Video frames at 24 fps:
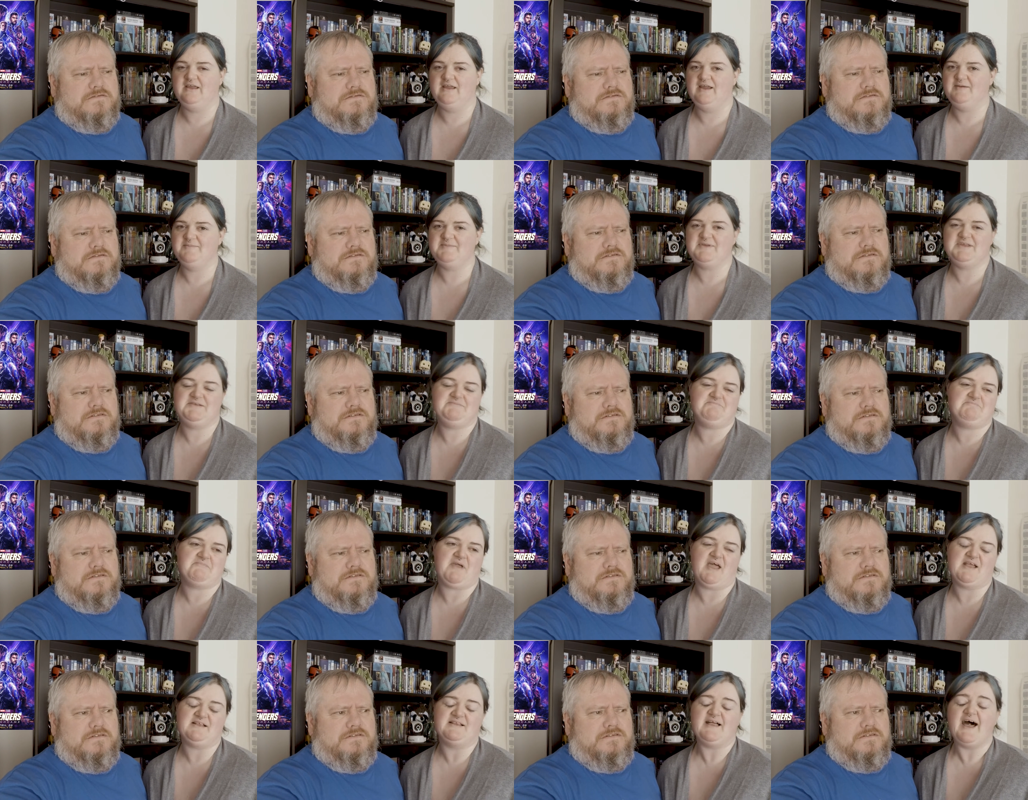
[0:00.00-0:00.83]
Speaker 1: I mean,
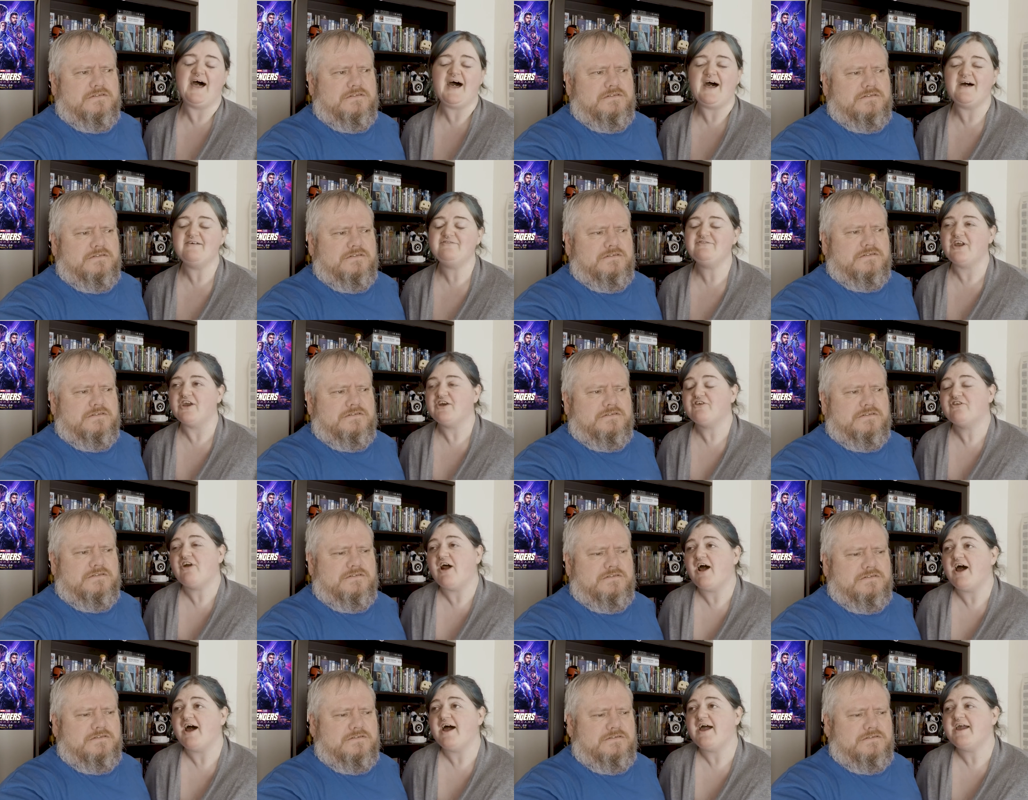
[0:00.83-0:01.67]
I laughed, I
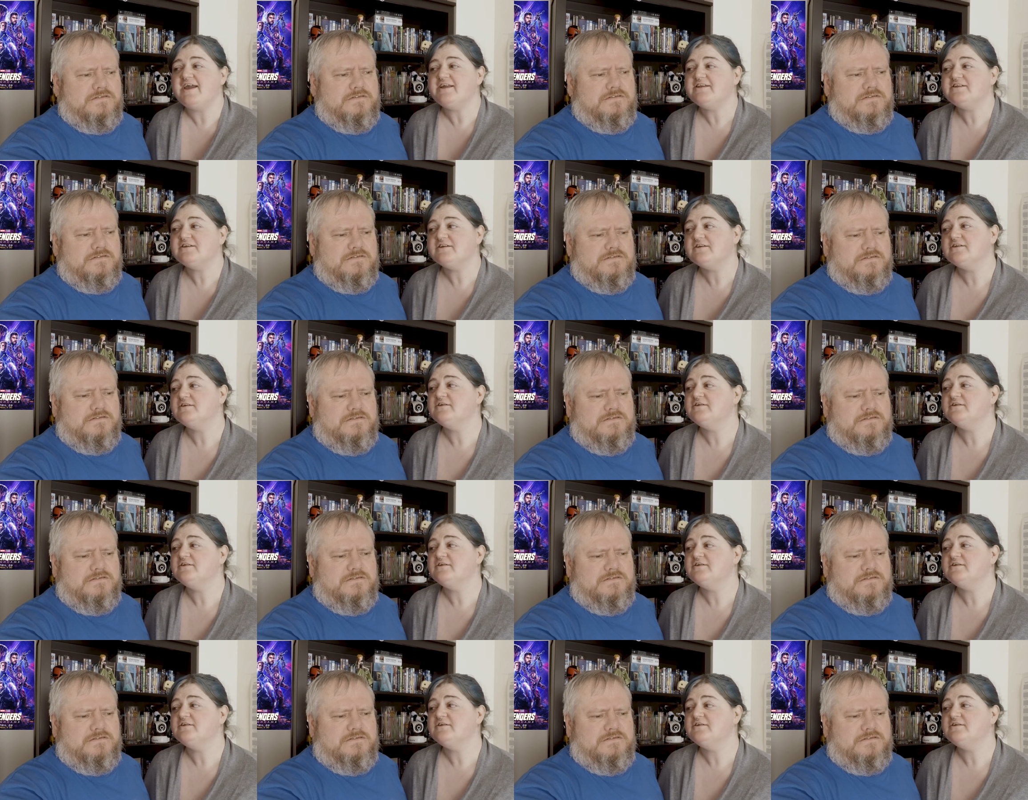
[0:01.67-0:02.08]
cried.